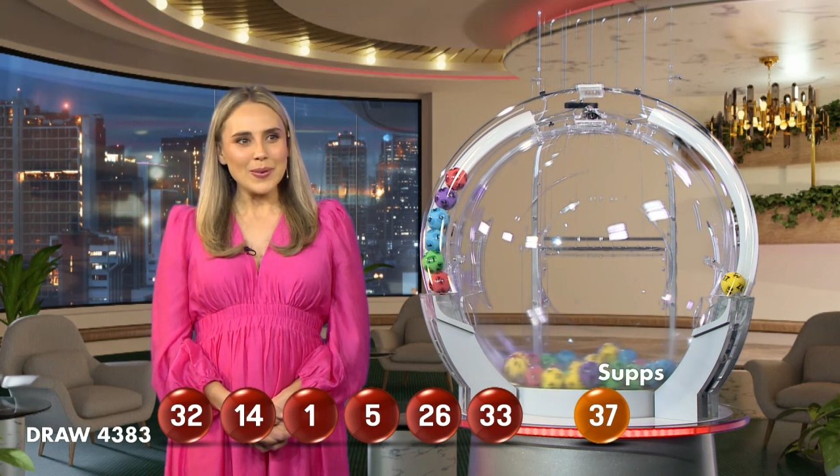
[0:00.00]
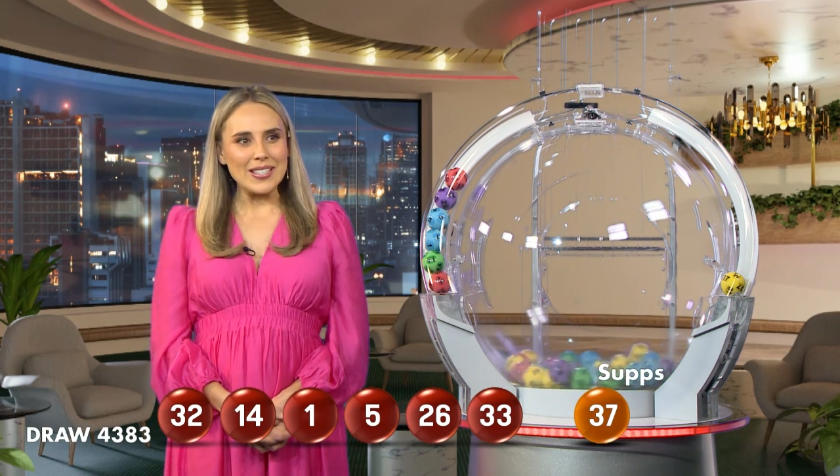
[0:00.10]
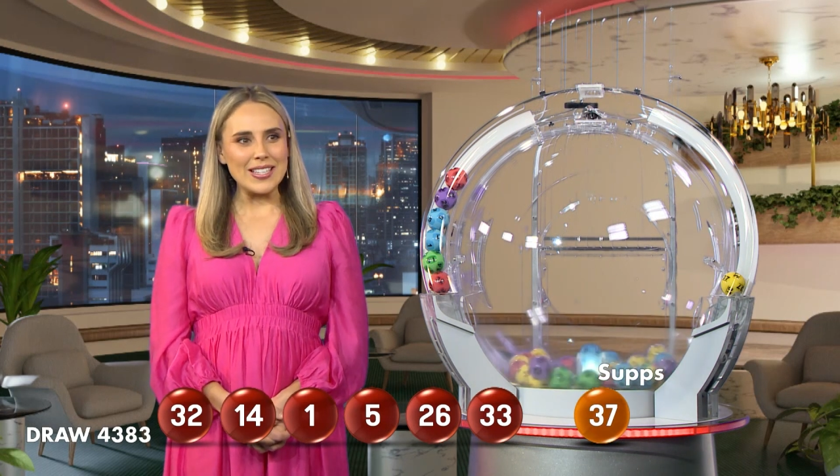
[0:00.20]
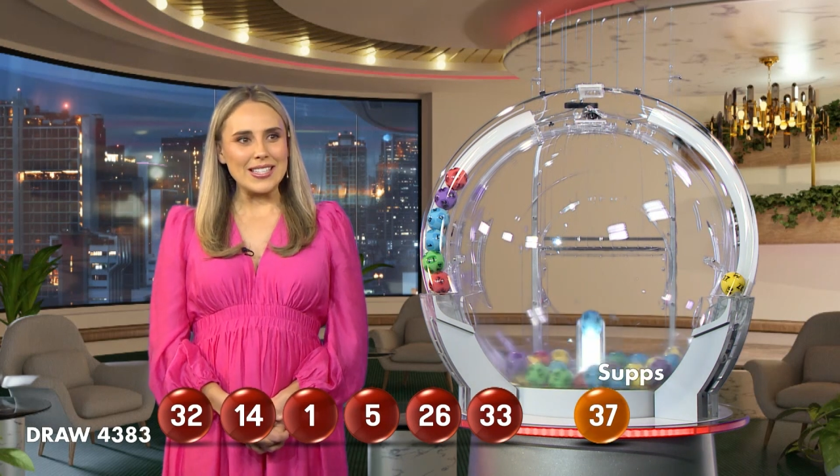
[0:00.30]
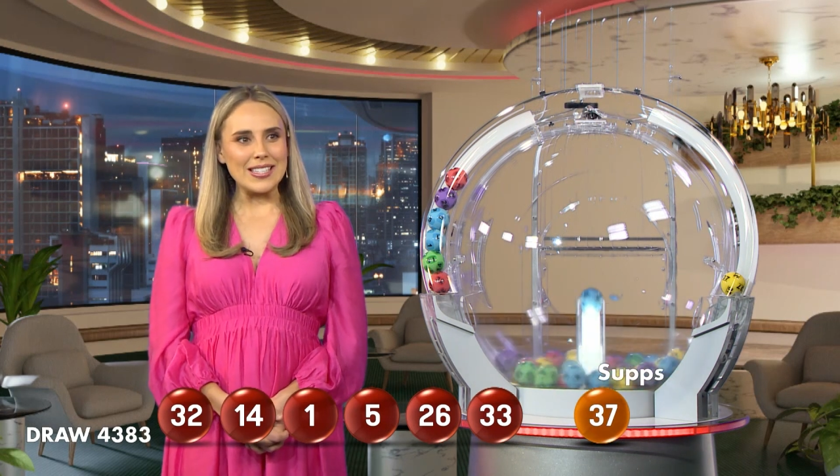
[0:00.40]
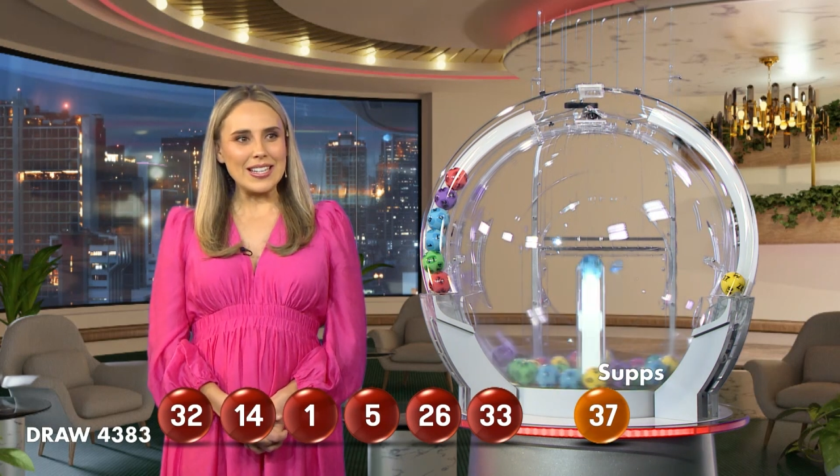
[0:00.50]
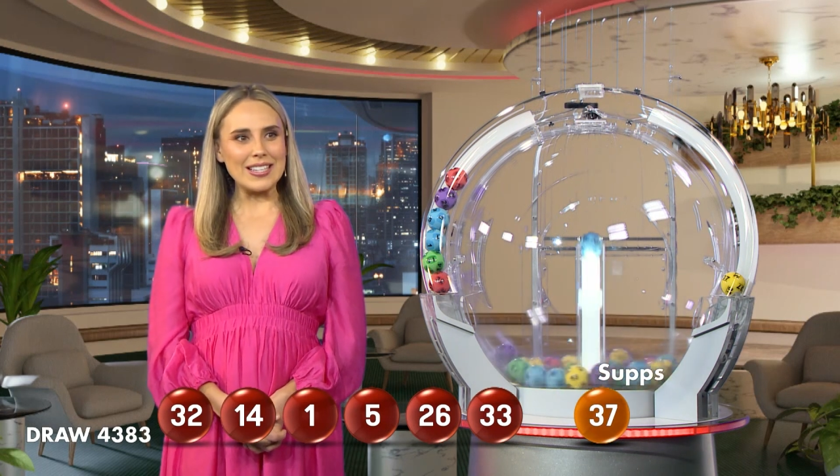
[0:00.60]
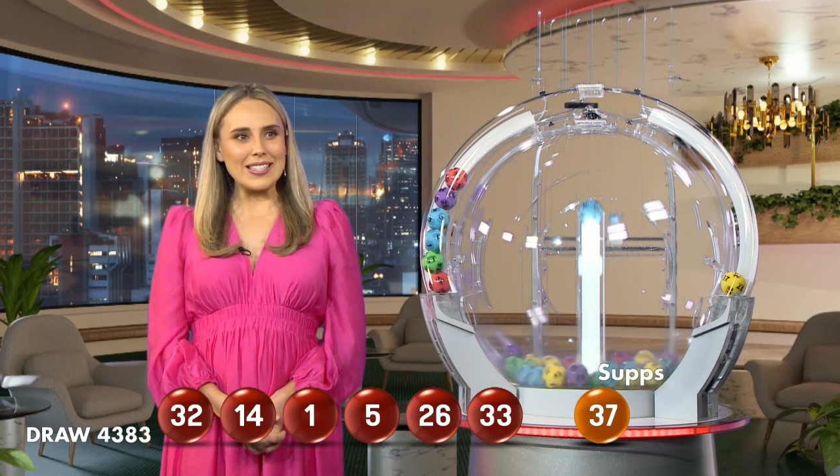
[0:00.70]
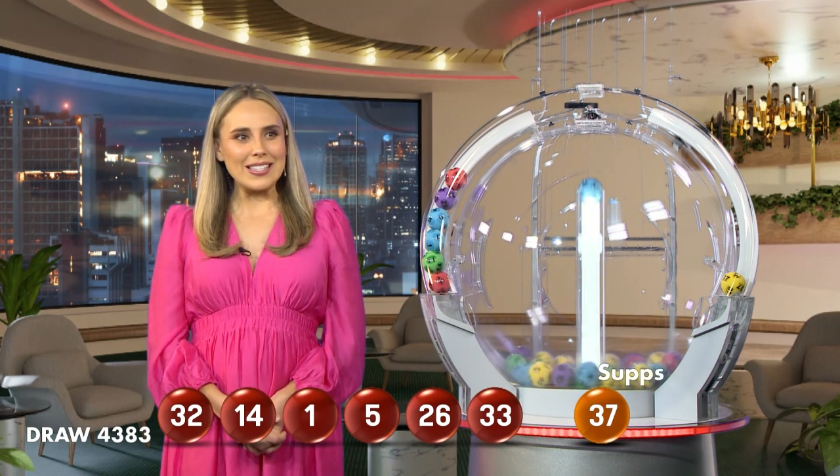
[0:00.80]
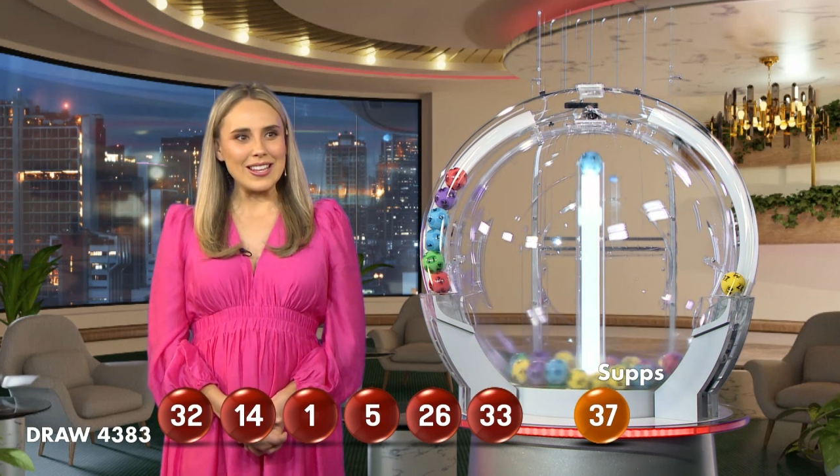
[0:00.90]
26,
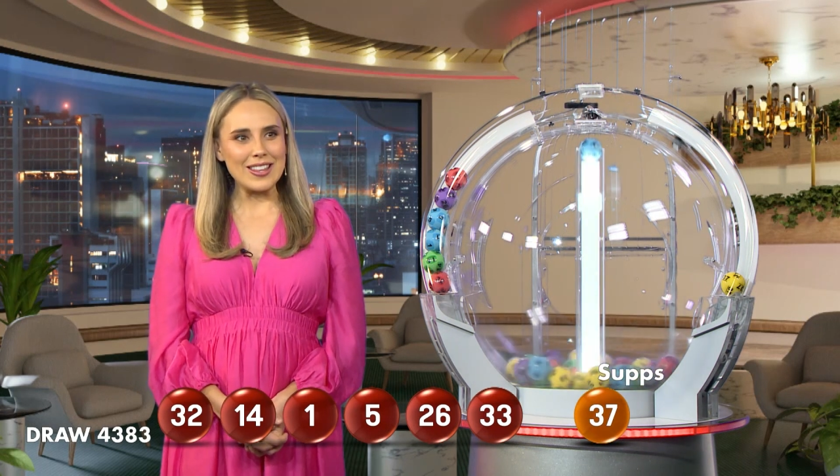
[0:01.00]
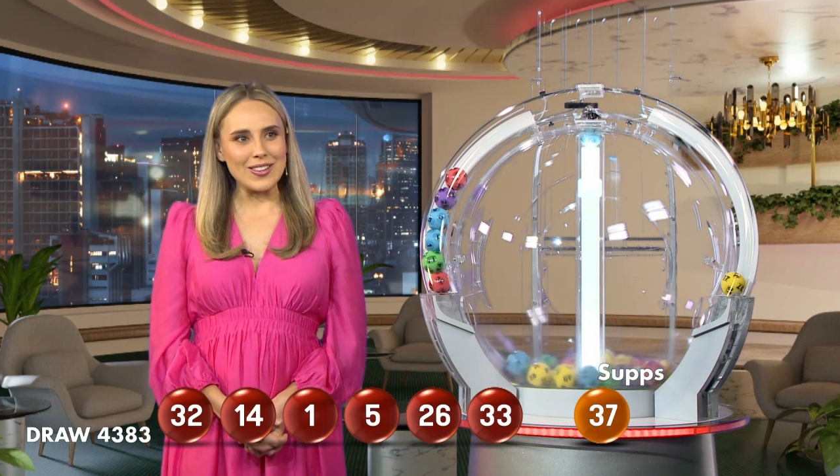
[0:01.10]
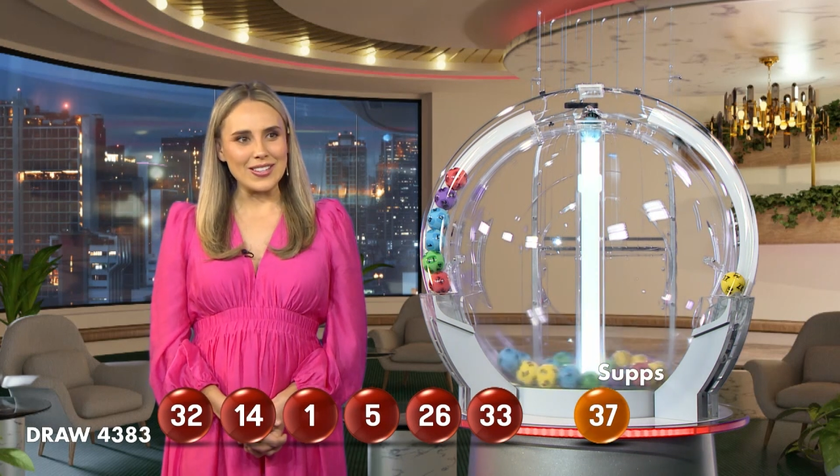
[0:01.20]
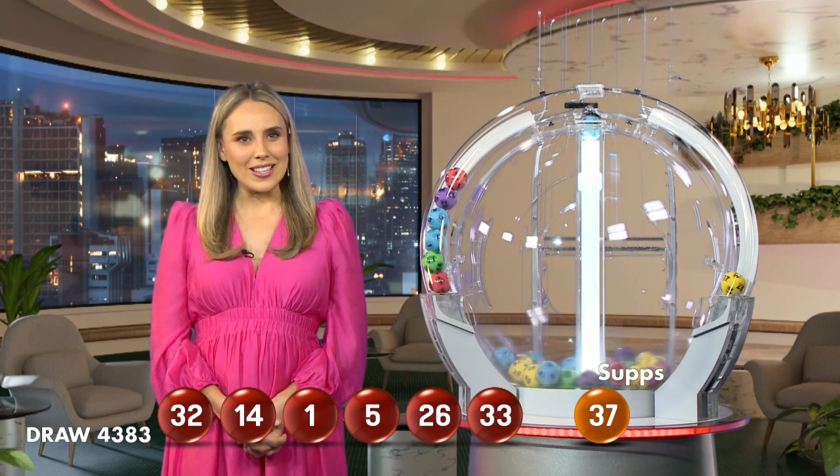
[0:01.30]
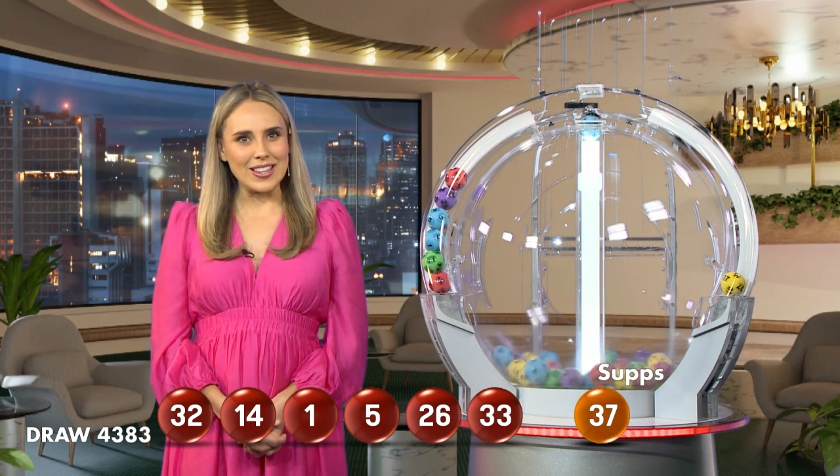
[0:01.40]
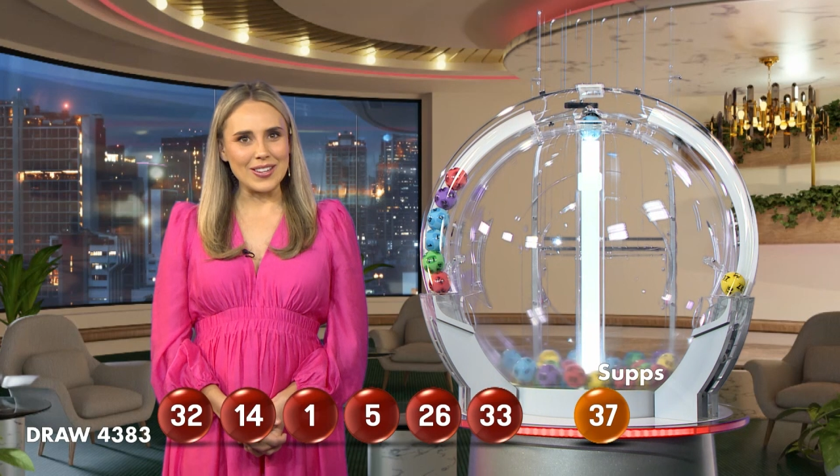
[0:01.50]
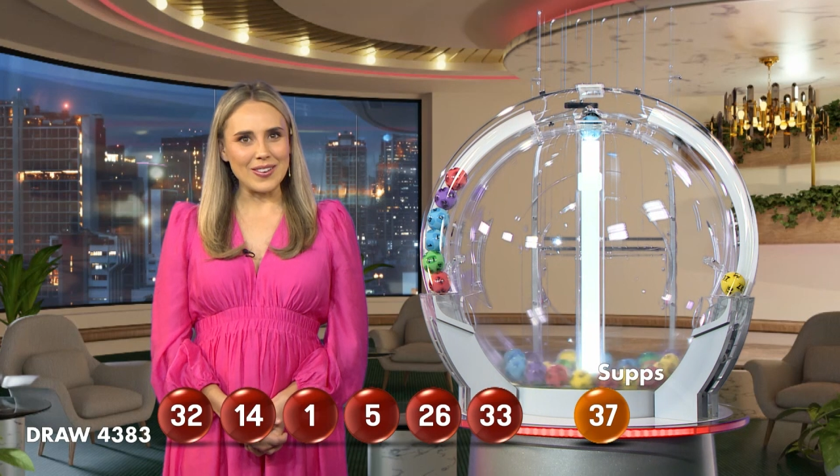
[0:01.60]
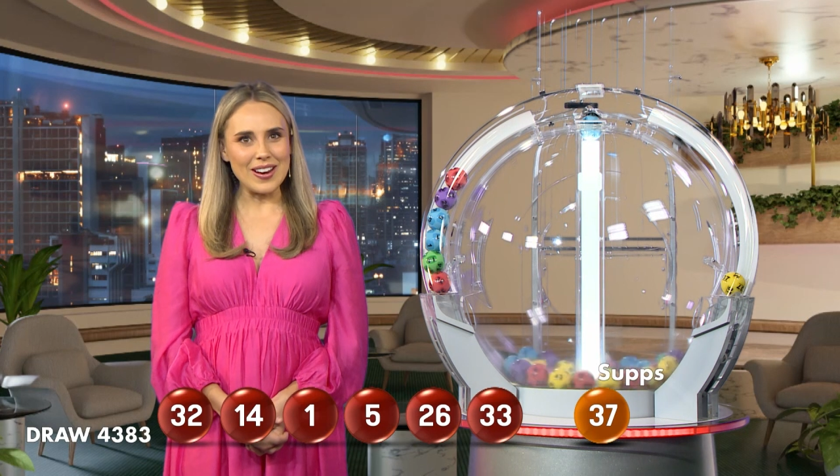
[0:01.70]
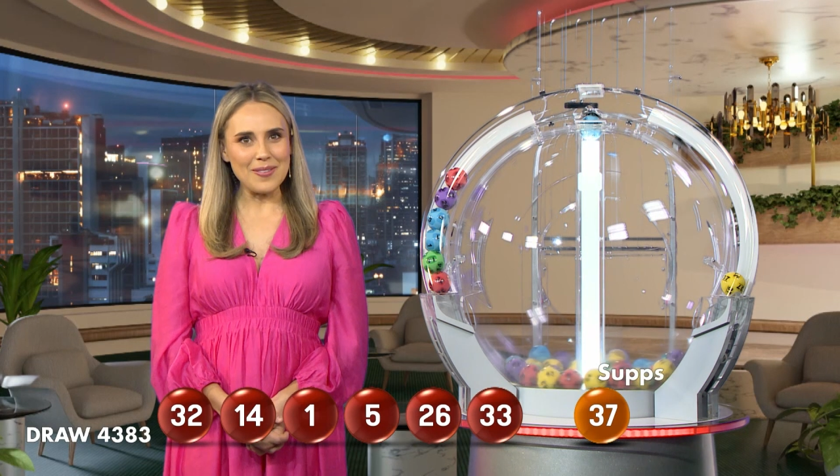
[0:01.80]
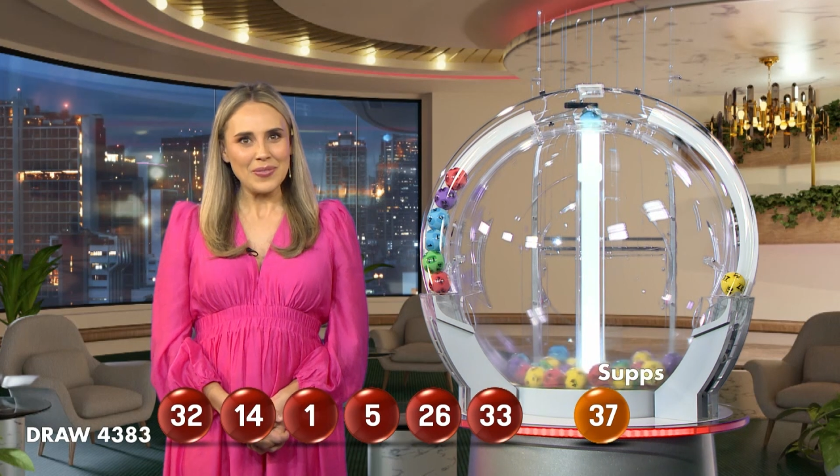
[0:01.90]

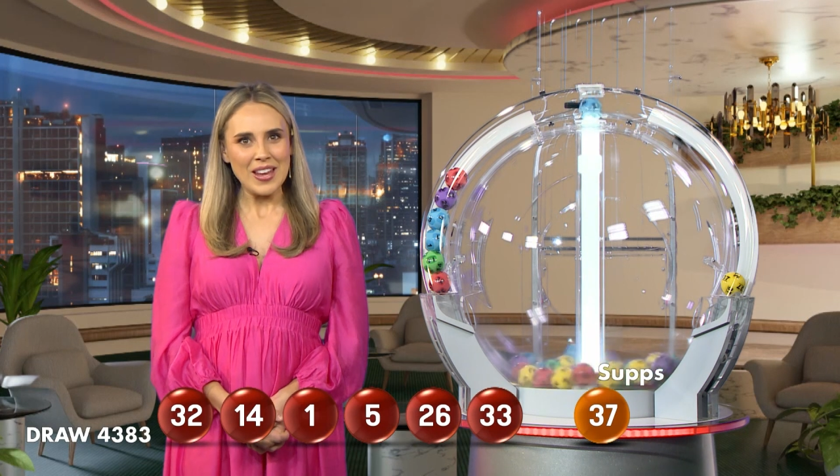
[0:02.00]
33.